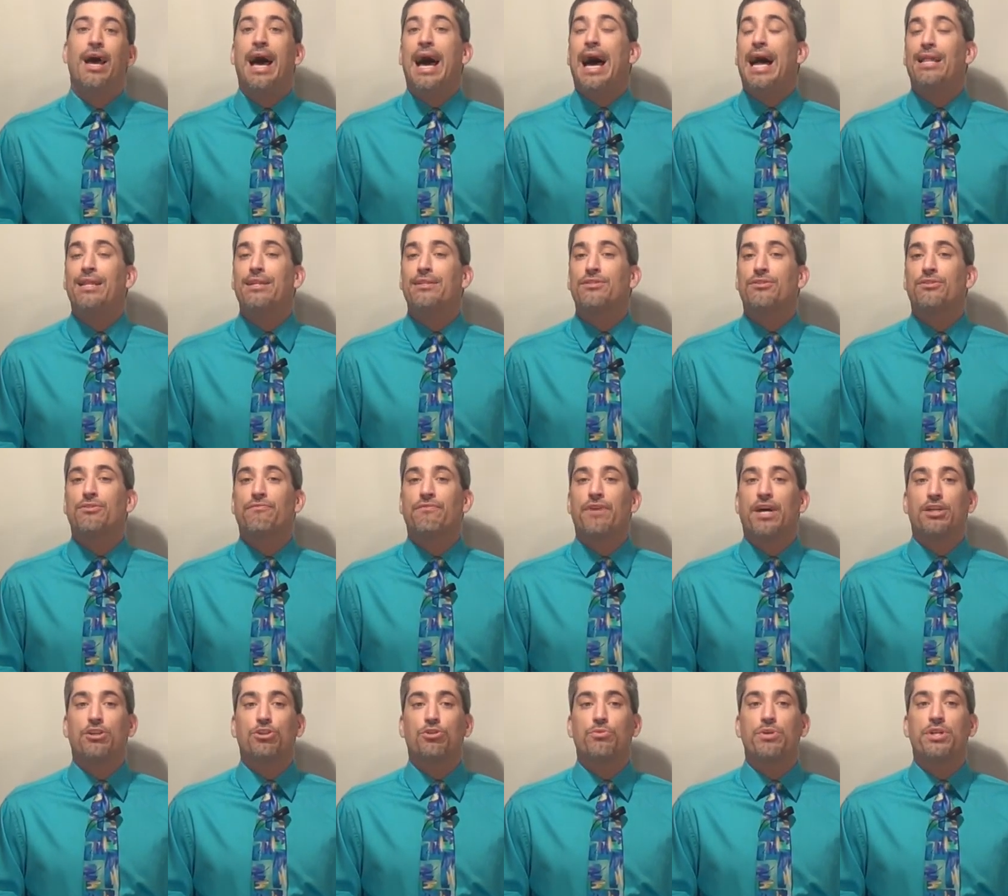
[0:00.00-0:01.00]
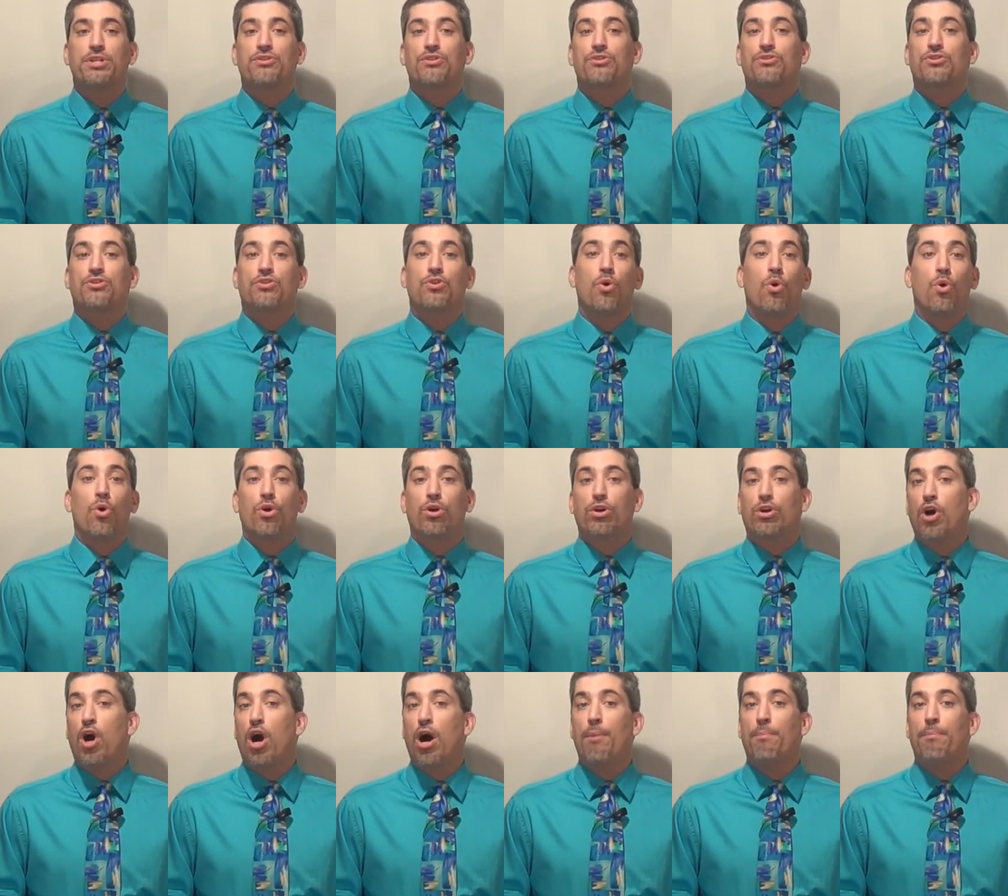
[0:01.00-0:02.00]
Alan Silvestri's score
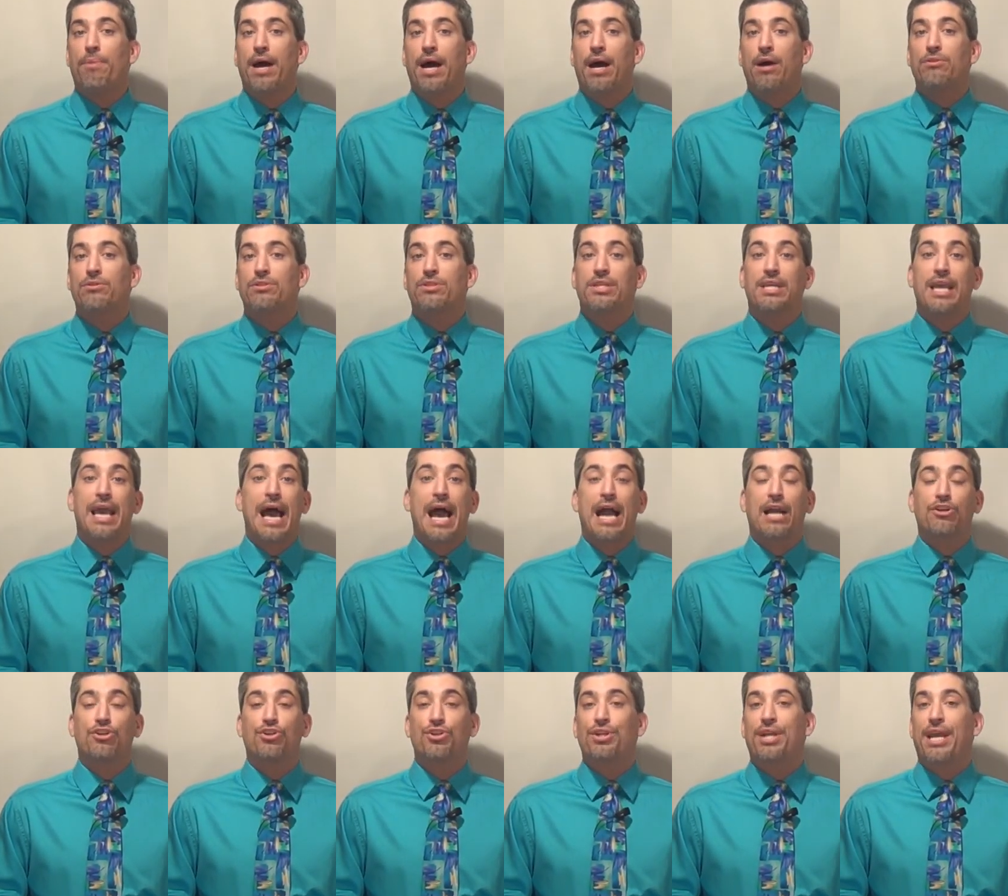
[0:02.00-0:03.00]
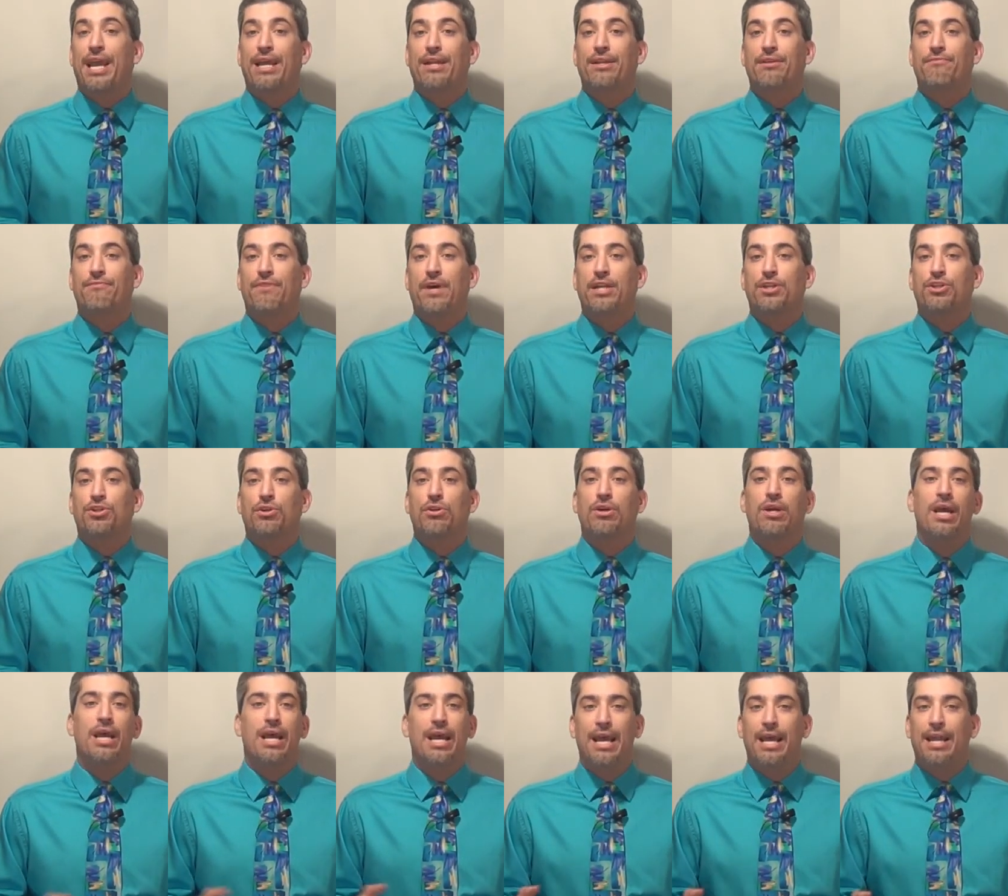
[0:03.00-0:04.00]
compounds the action and
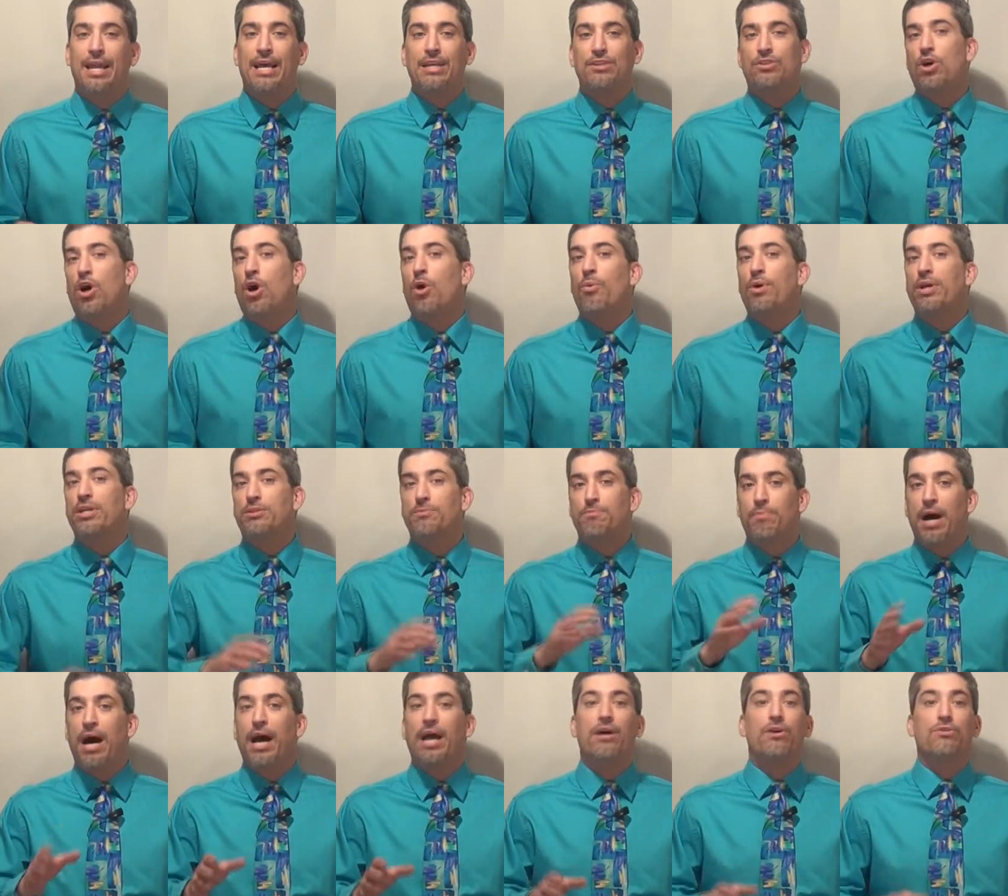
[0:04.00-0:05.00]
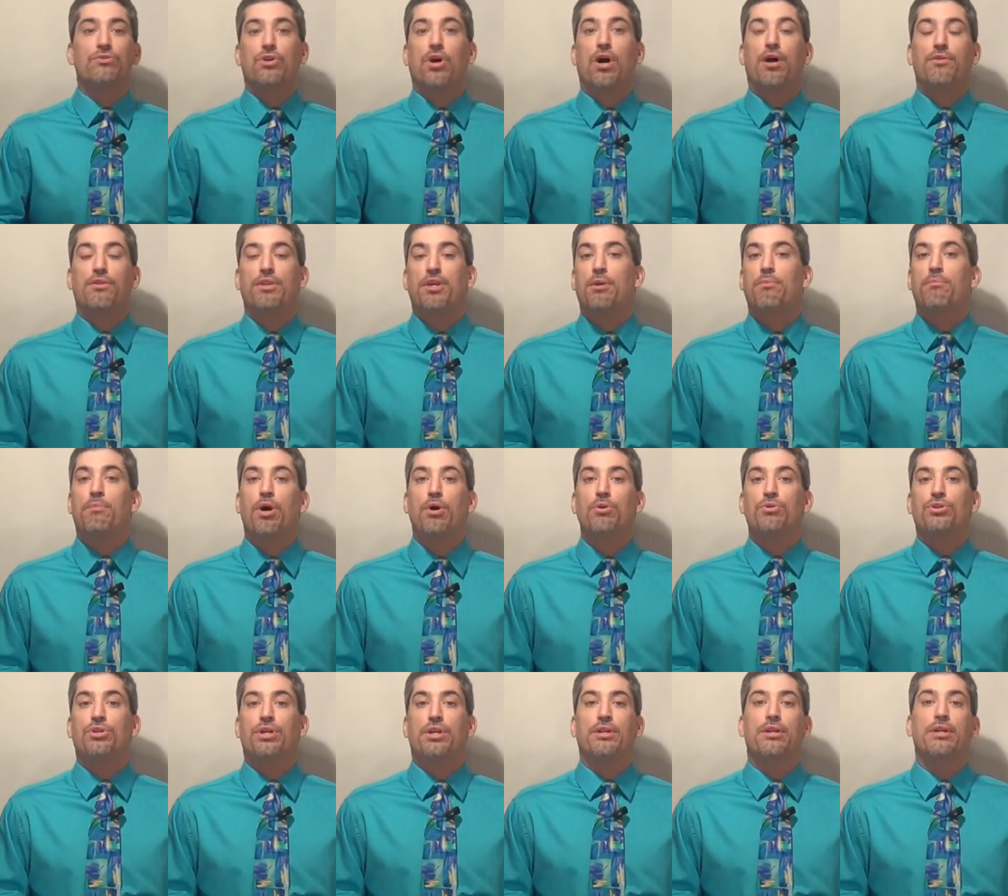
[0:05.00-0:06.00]
adventure, and as always, piles on the
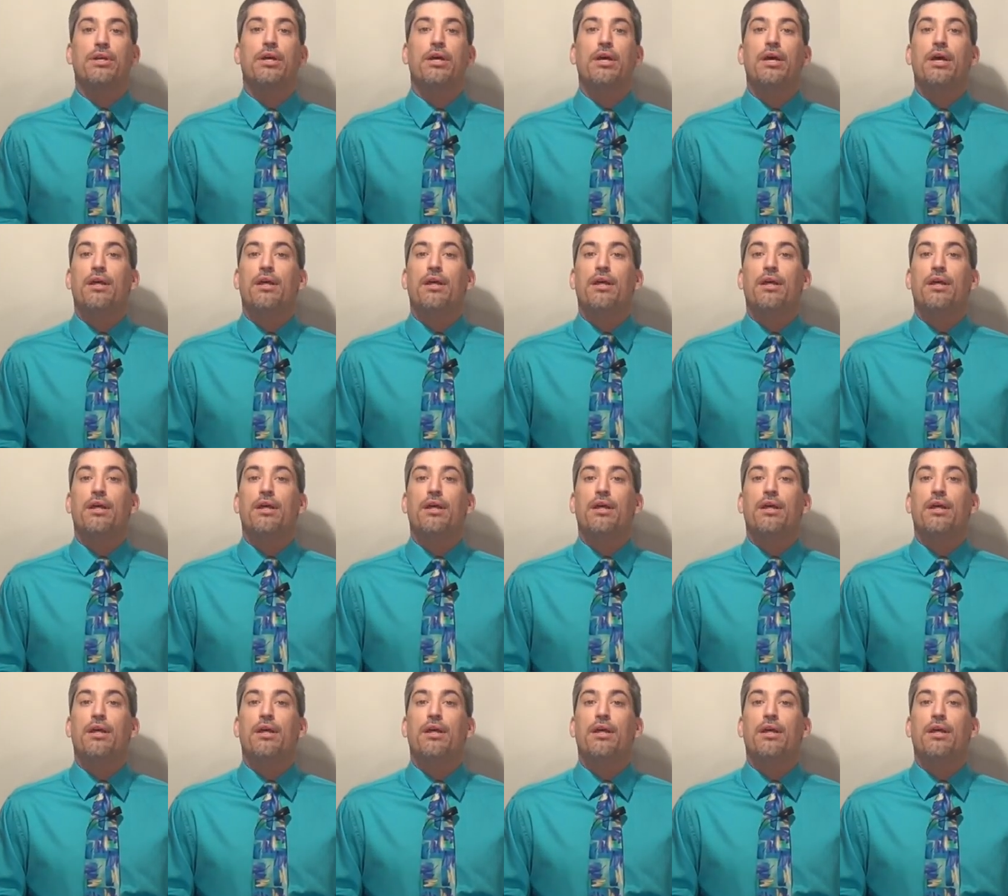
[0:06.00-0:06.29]
emotion.